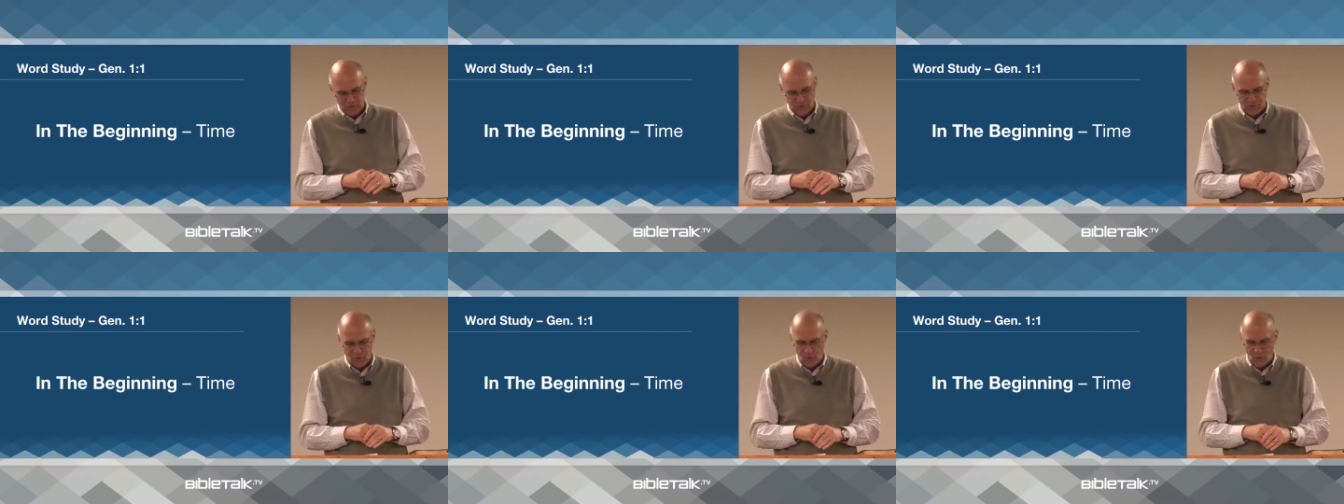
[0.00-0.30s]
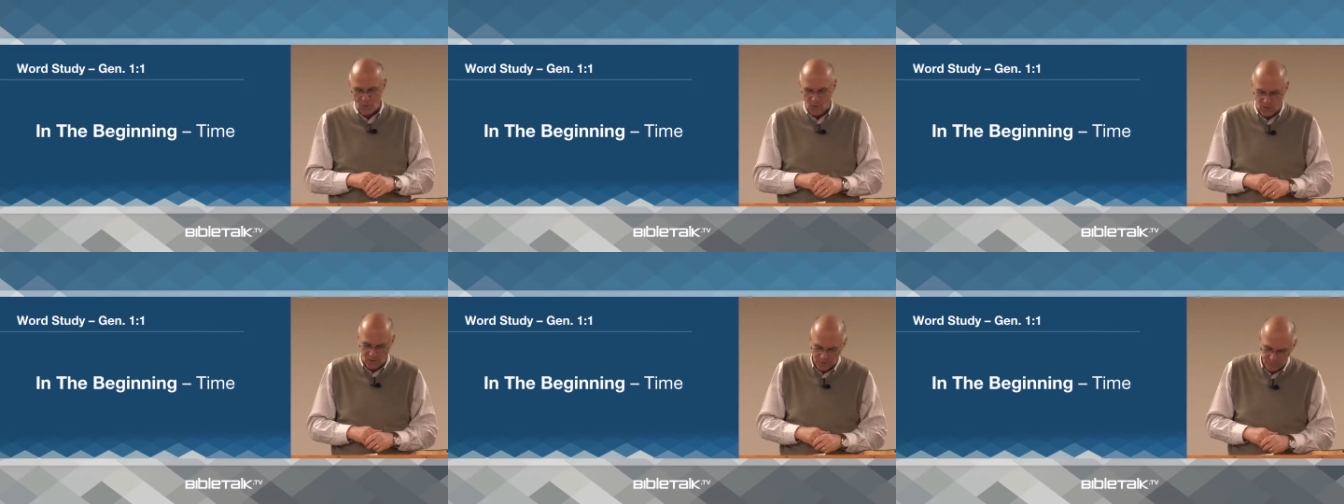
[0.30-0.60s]

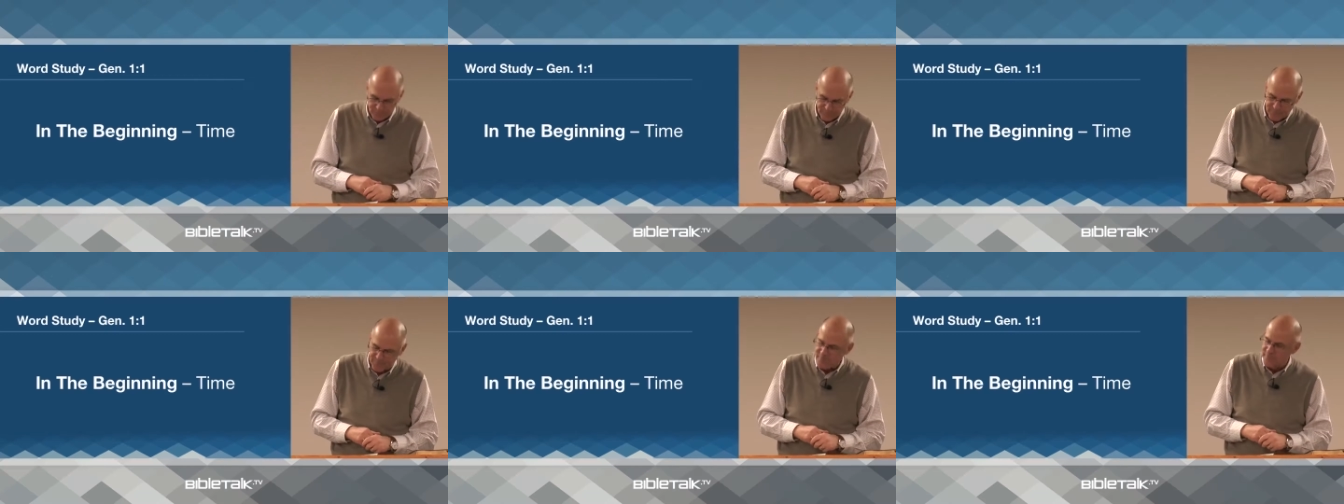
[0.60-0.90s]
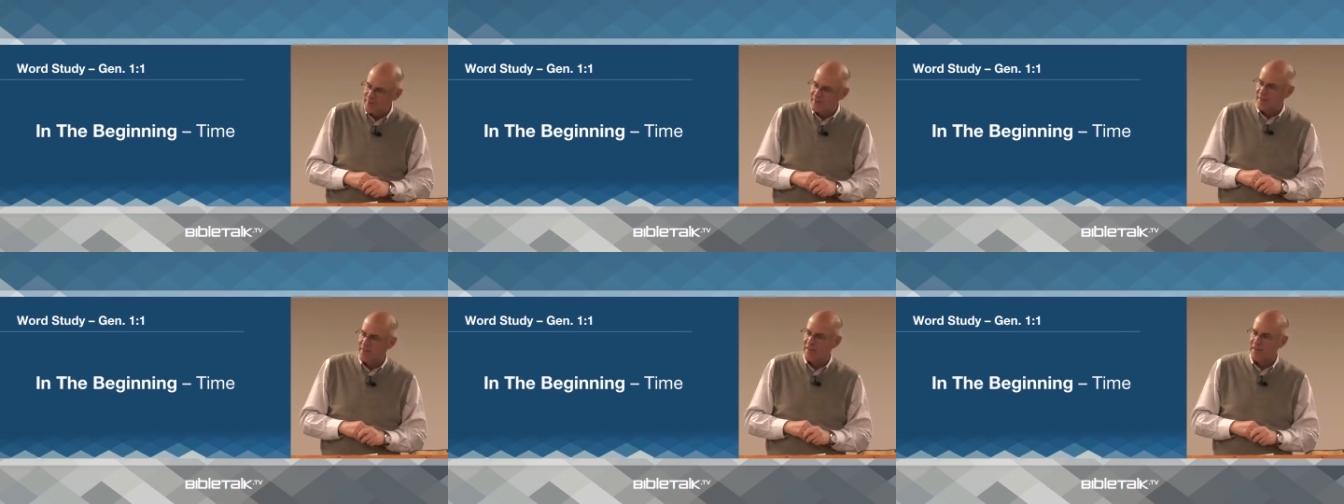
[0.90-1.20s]
4.
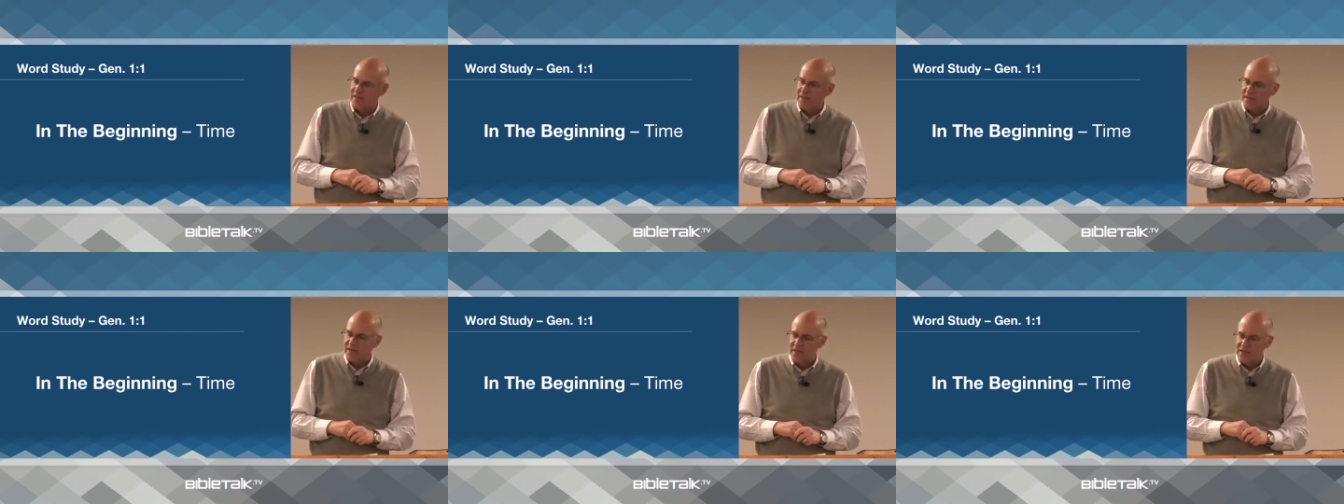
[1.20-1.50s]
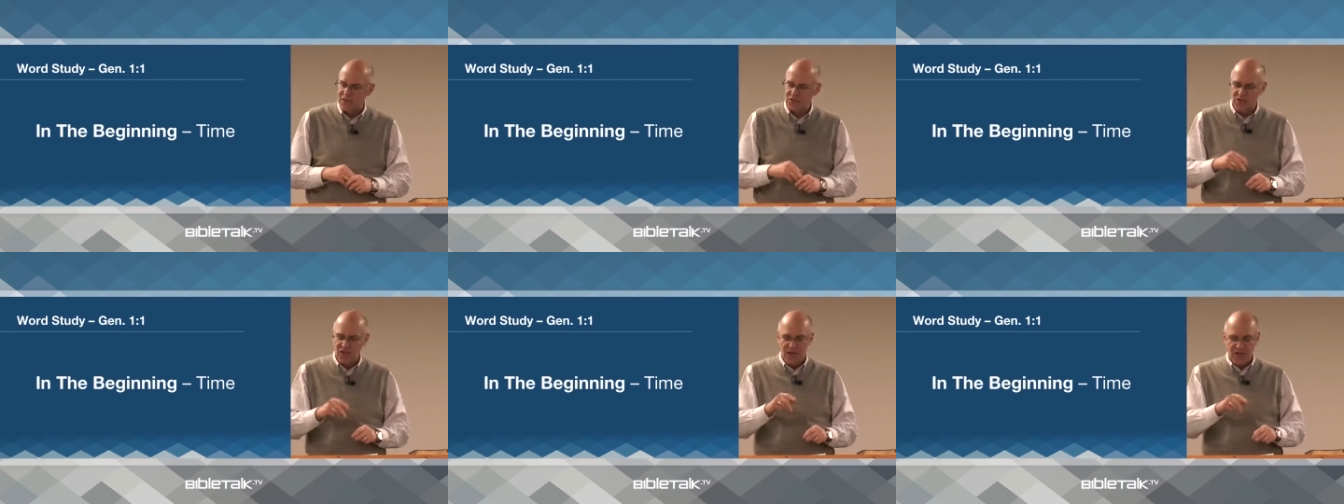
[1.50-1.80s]

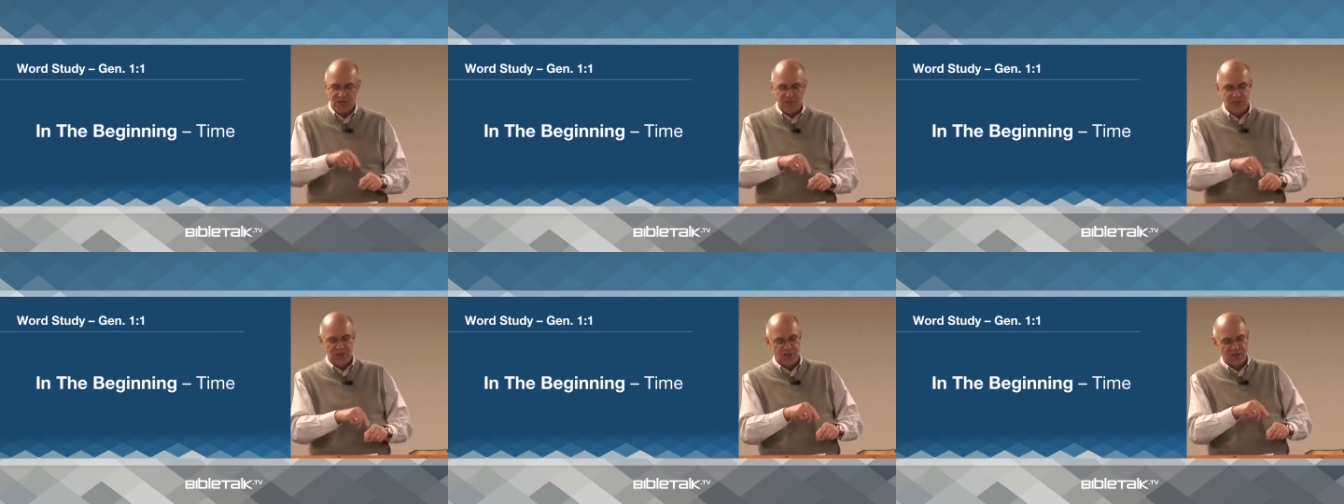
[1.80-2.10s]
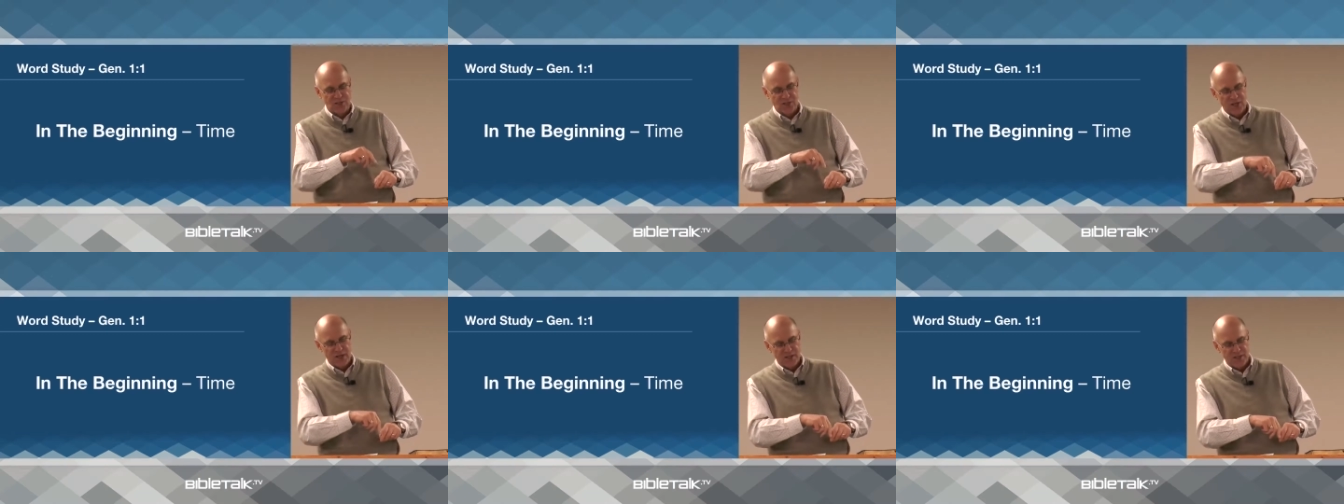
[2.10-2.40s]
In
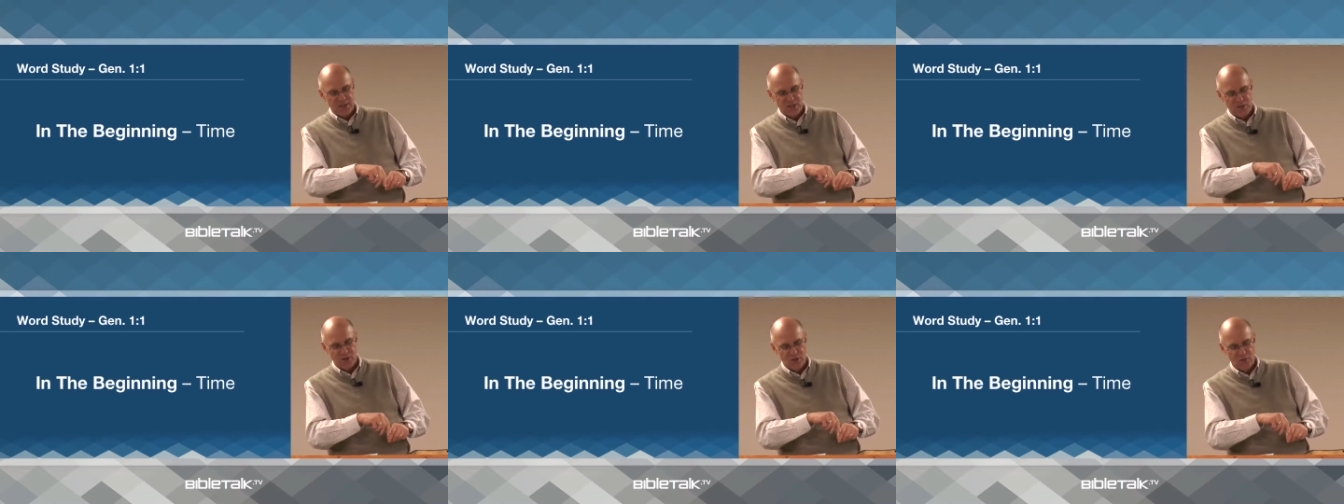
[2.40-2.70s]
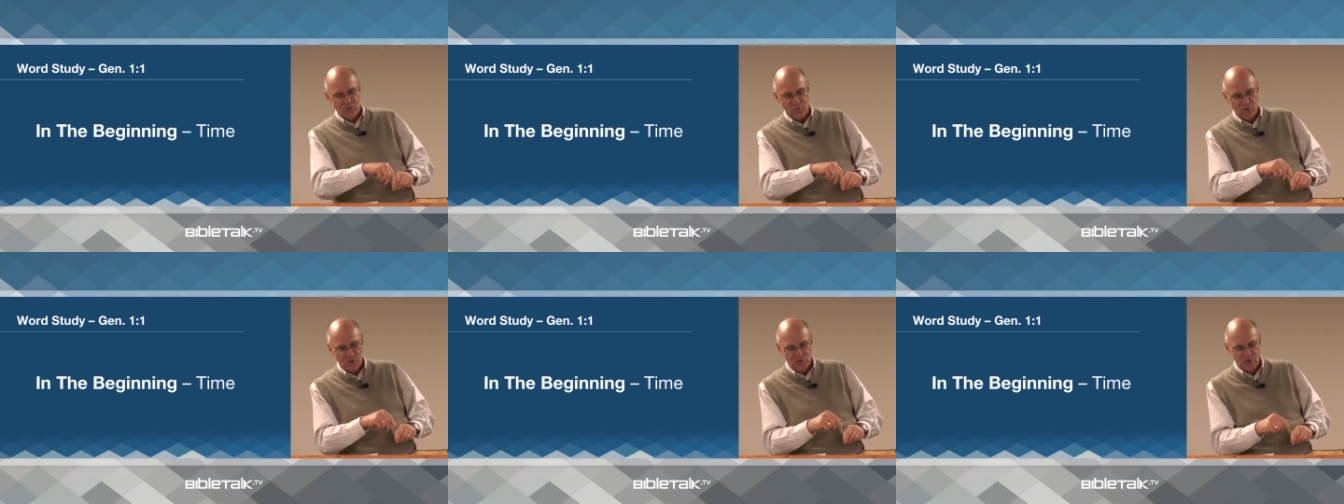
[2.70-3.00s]
Genesis
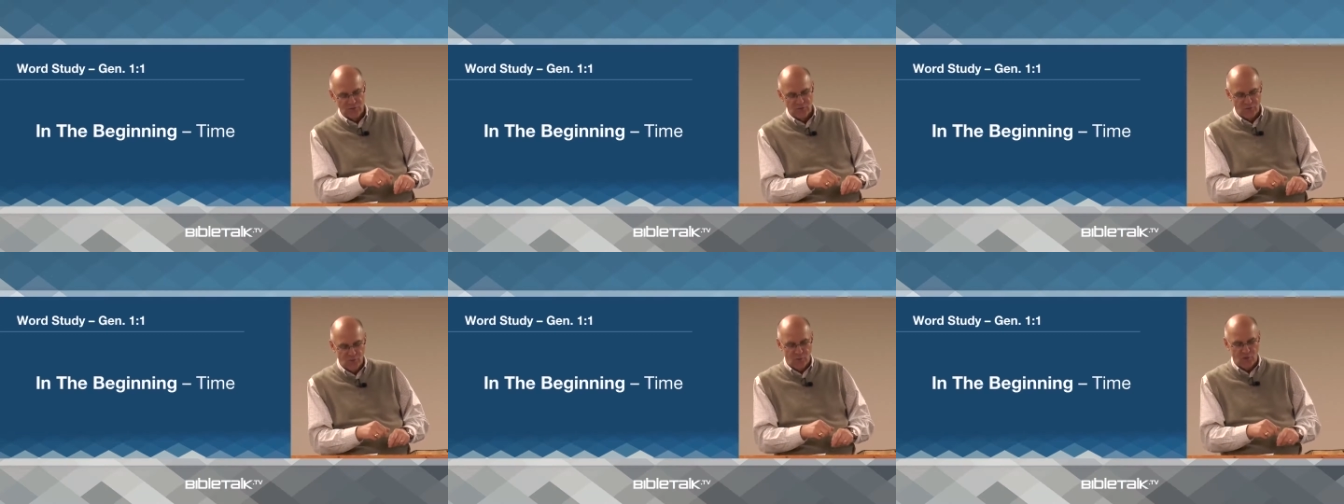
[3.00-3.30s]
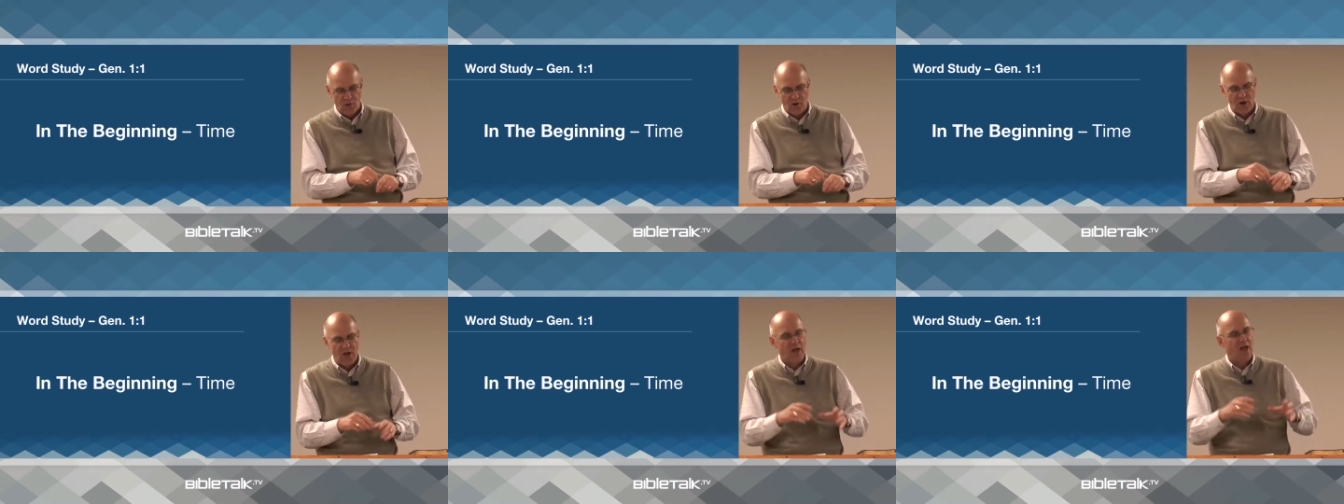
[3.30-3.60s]
2, verse
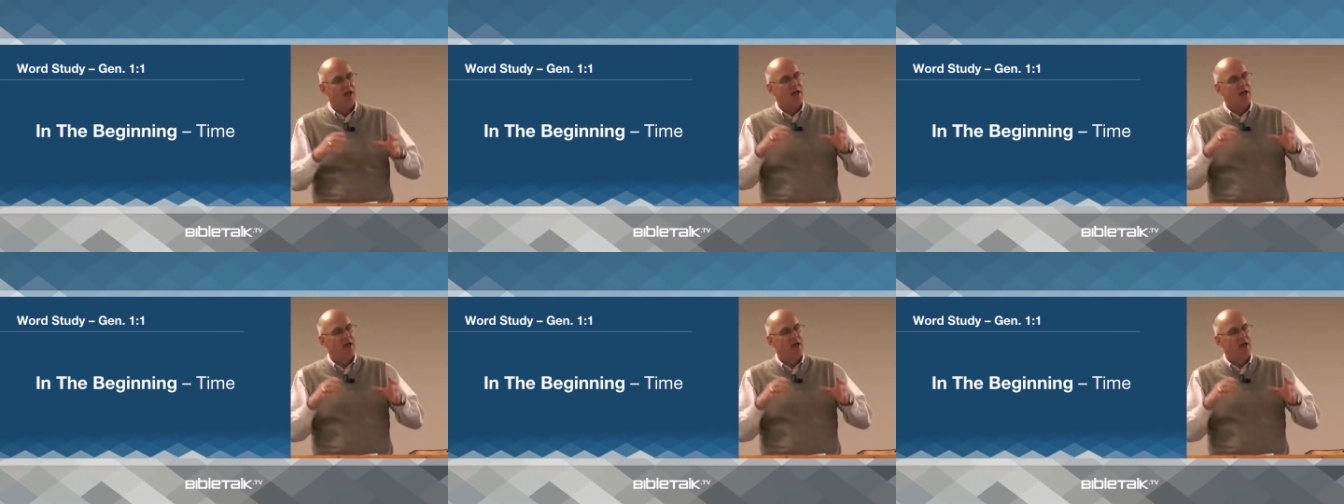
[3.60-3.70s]
4,